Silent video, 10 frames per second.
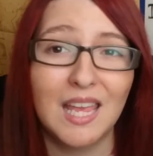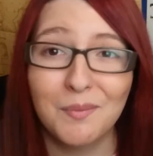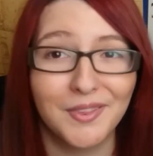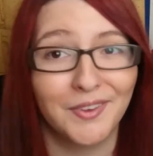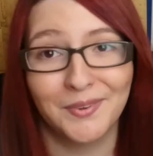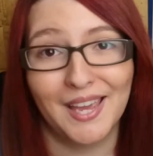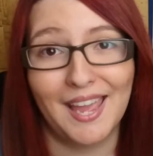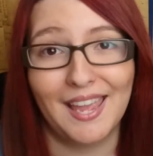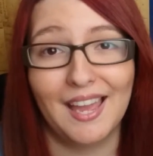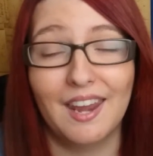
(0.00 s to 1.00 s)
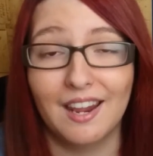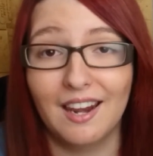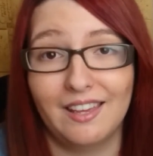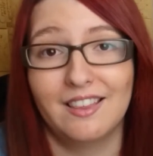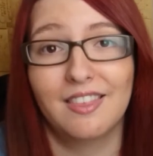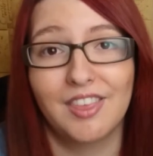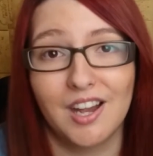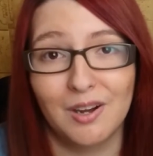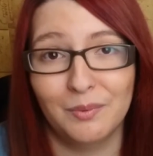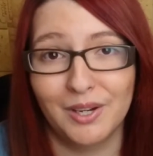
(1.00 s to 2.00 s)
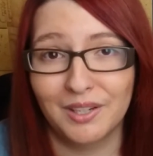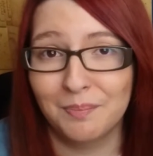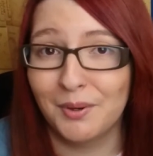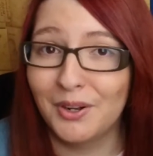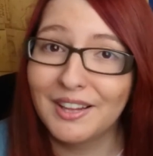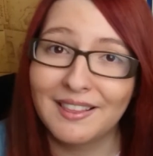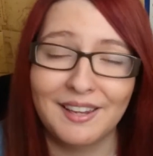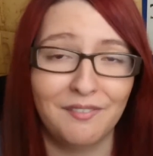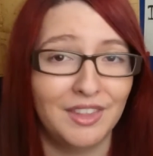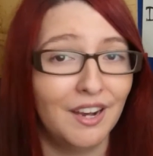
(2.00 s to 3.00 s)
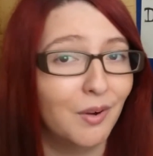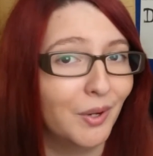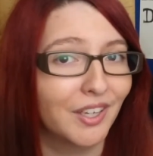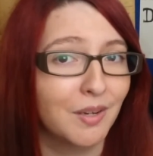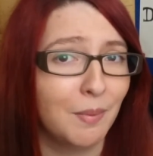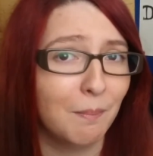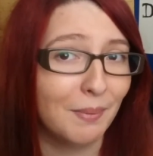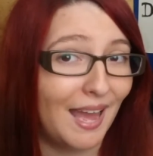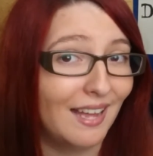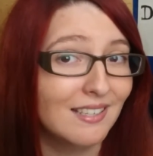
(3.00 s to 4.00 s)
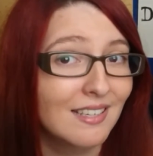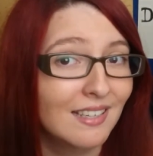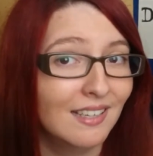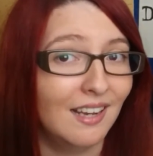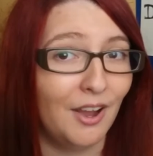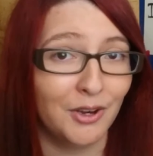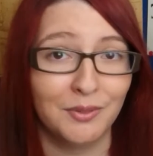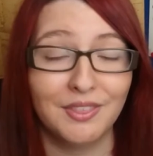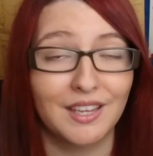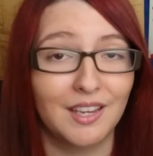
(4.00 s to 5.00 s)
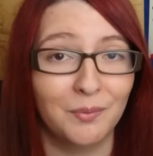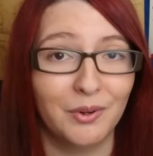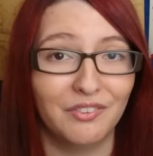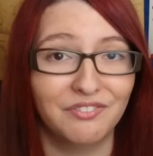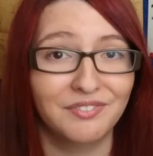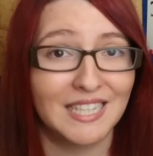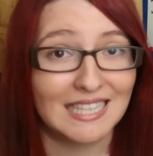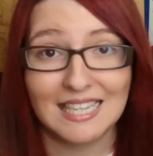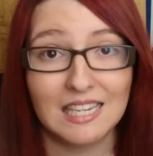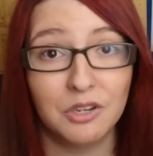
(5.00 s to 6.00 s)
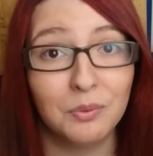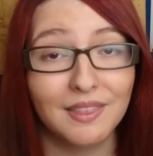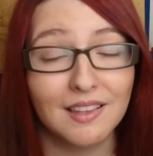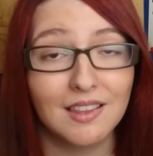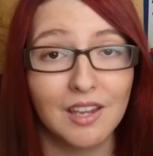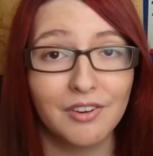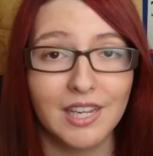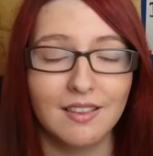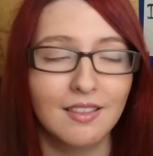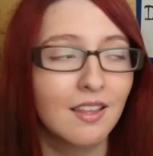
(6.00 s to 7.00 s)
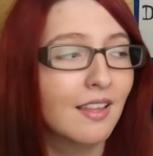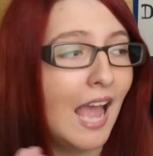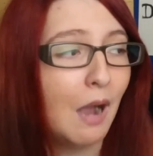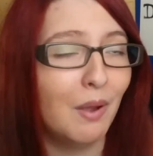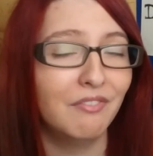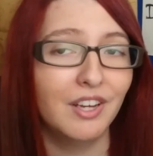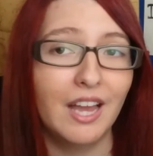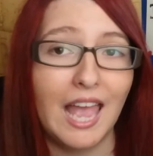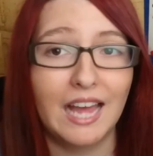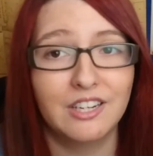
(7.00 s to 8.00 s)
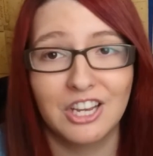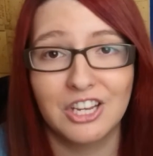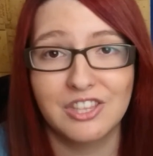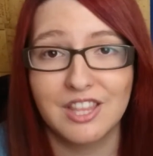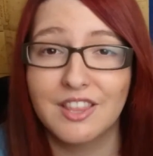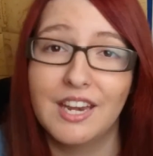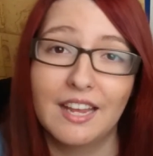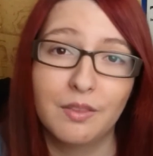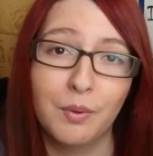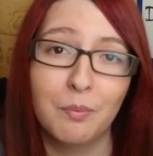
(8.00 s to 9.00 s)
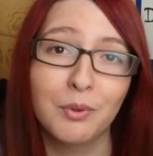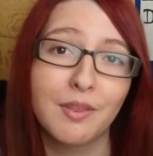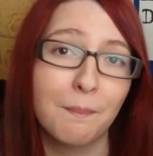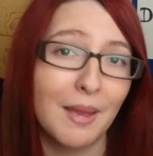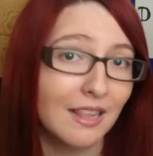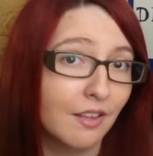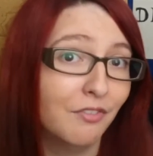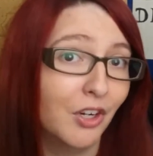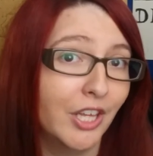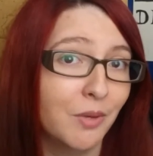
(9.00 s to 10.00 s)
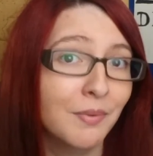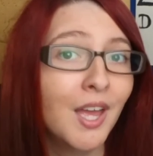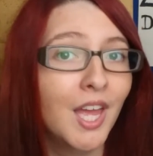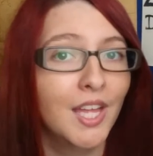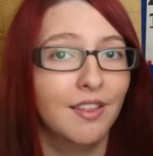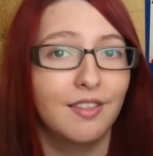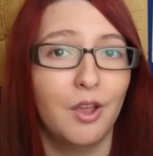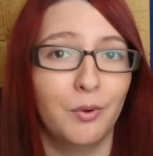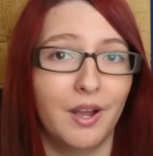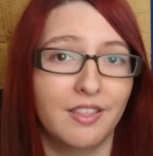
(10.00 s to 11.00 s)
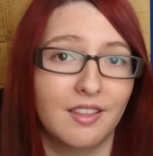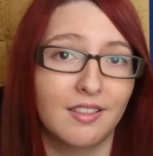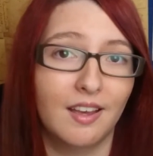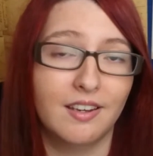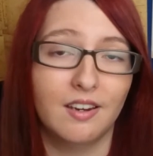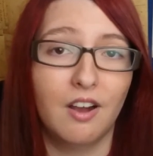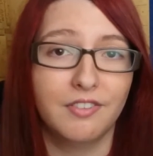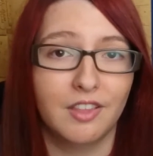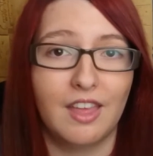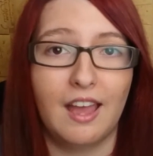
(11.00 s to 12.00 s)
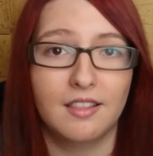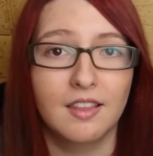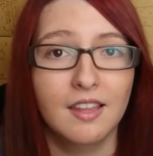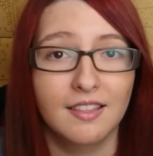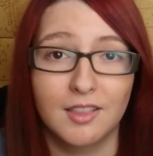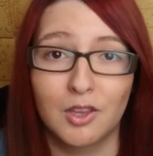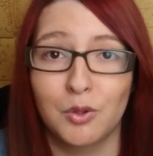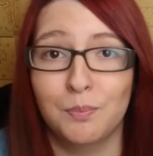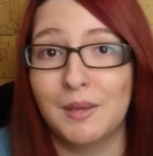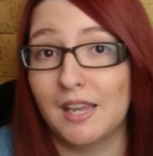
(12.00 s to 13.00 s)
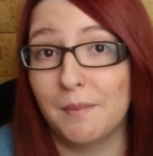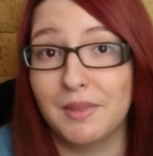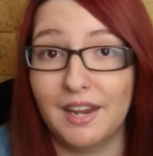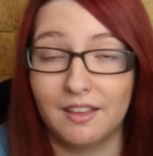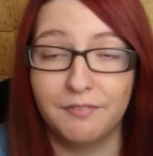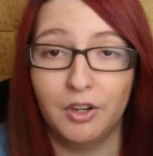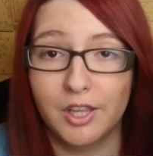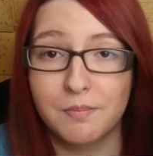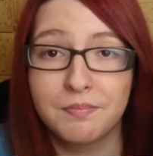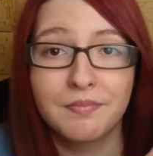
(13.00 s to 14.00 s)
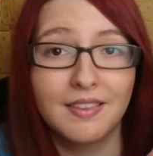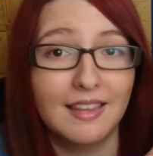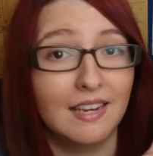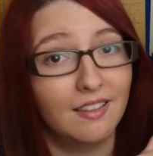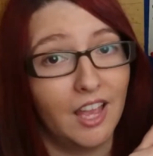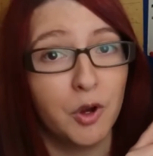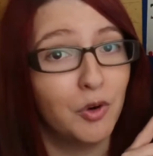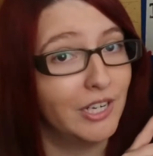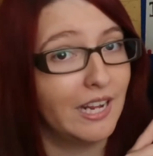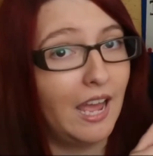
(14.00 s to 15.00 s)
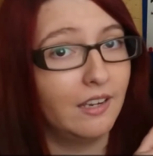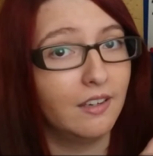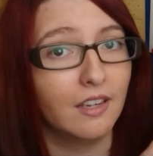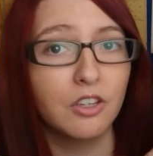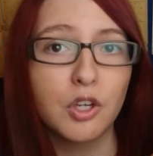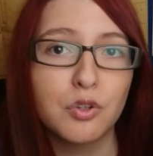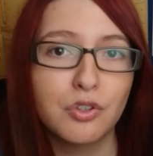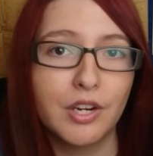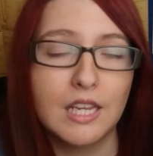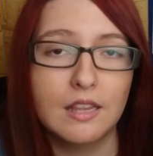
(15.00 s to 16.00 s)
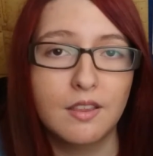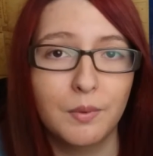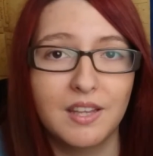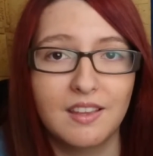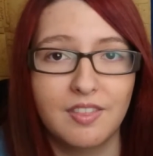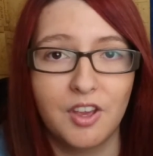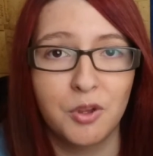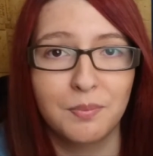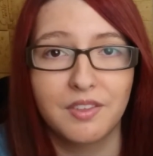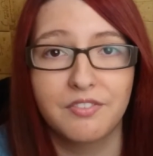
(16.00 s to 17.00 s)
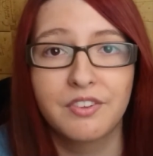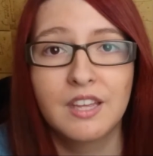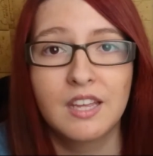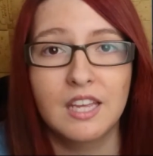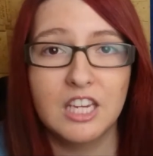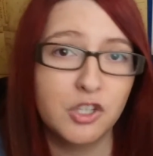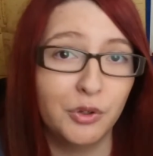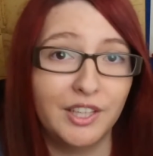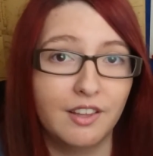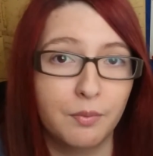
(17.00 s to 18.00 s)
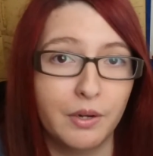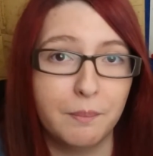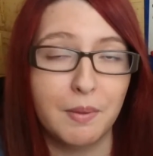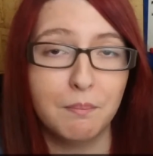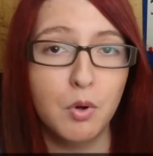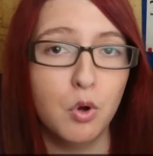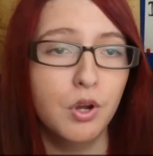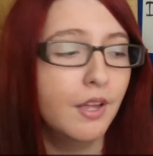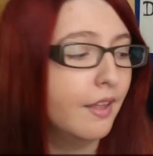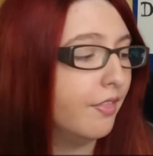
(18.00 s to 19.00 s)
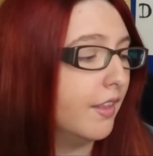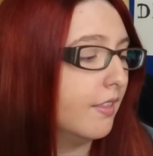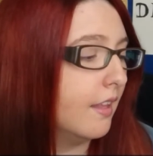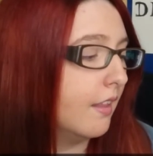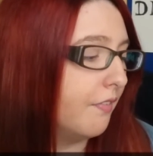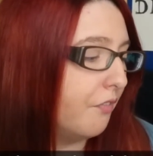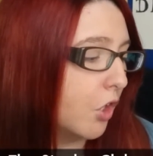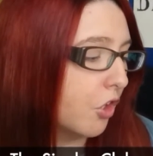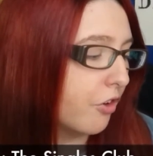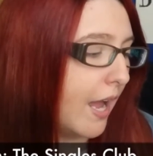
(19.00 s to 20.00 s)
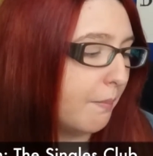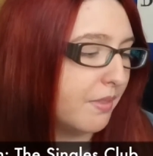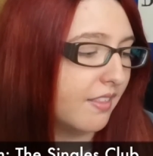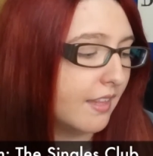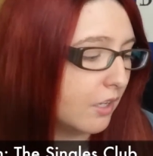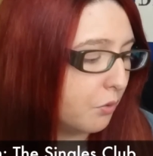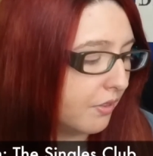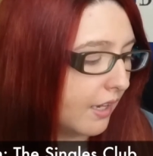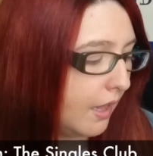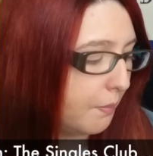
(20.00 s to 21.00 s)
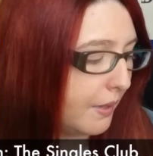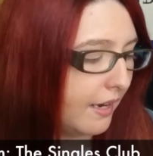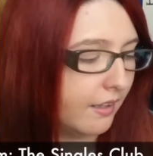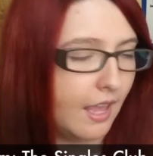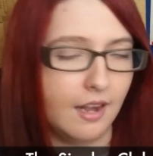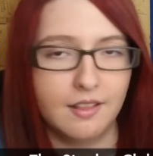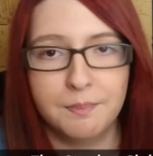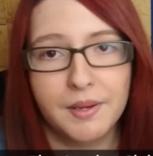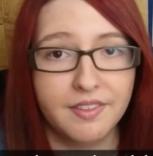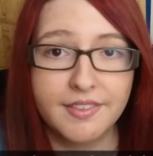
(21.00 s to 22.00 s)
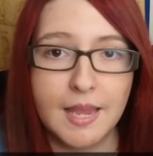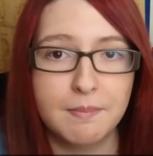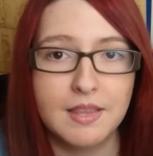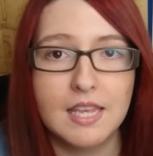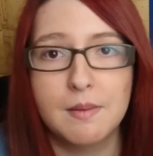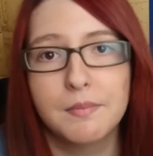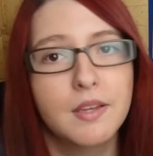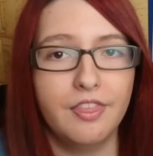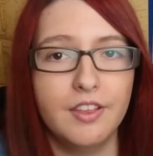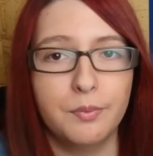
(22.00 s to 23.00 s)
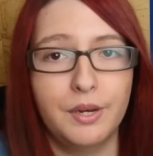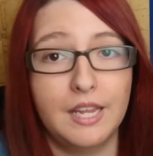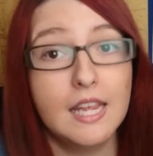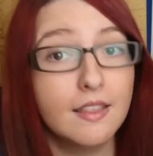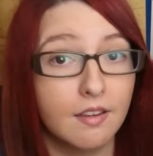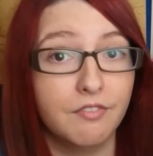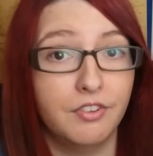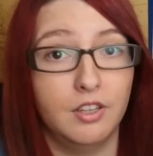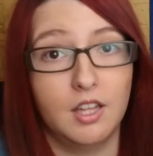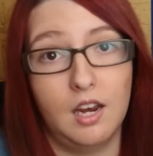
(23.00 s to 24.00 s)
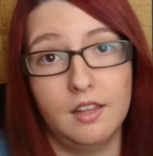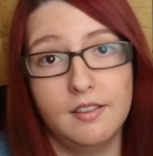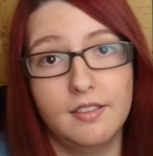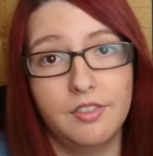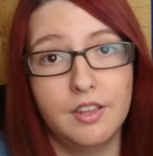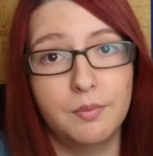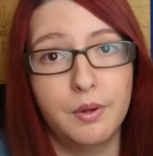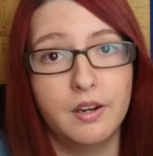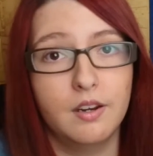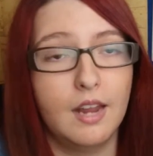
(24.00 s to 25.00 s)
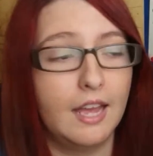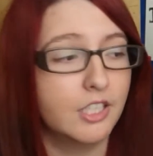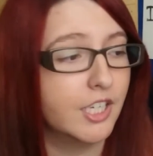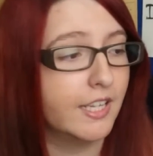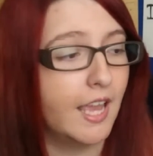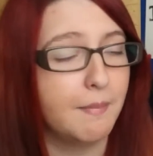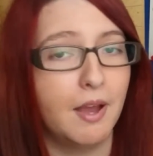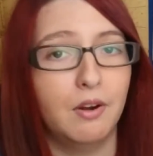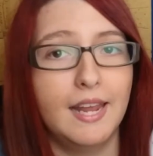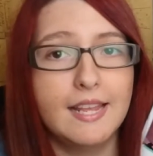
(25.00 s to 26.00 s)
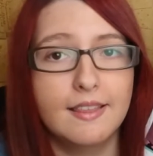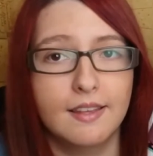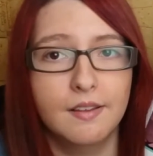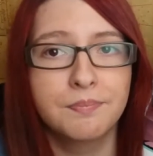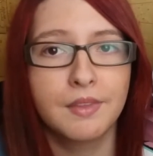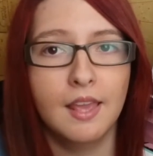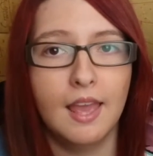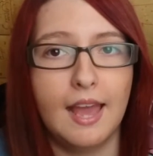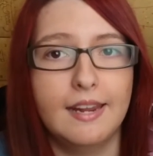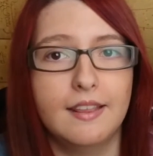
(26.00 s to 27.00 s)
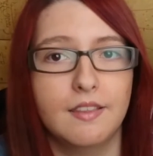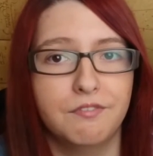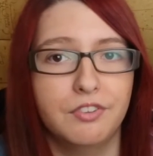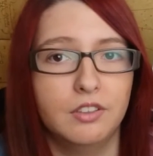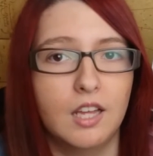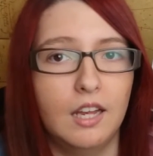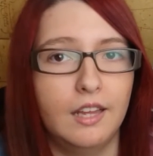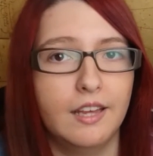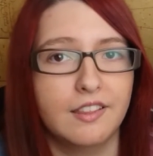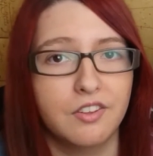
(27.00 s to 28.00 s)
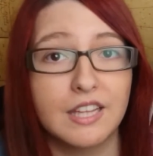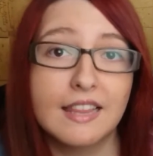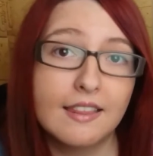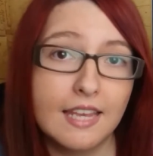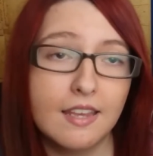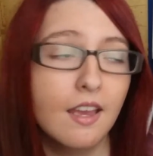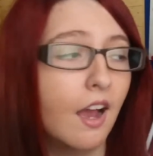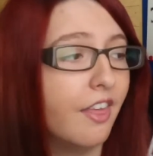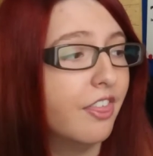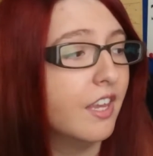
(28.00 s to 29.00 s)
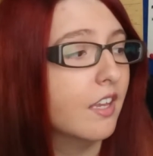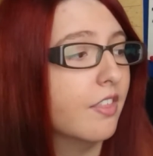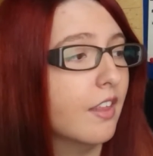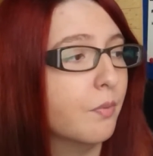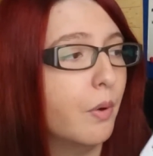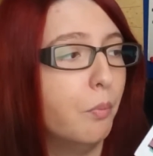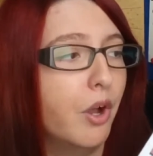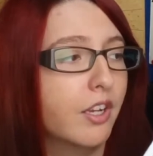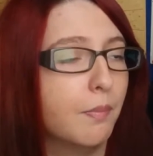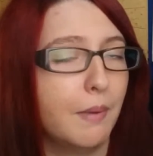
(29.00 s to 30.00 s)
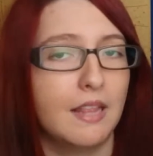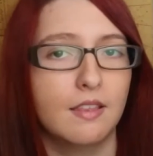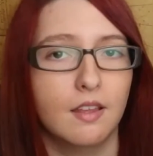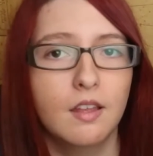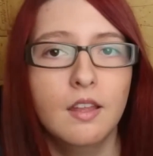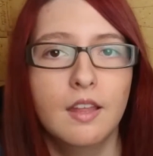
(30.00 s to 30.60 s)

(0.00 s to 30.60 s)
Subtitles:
It was okay, and I liked the artwork, but honestly, if the artwork had been bad, I don't think I would have continued with the series. However, I had heard that the next one was a better volume, so I decided after that to pick up the next volume, seeing as I already had it, and go straight into it in the hopes of enjoying this one a bit more. This is Phonogram, The Singles Club, and again, it's by the same team. This one is in full colour, so this one actually came out later, and it is in full colour, as you can see. I think this one worked better.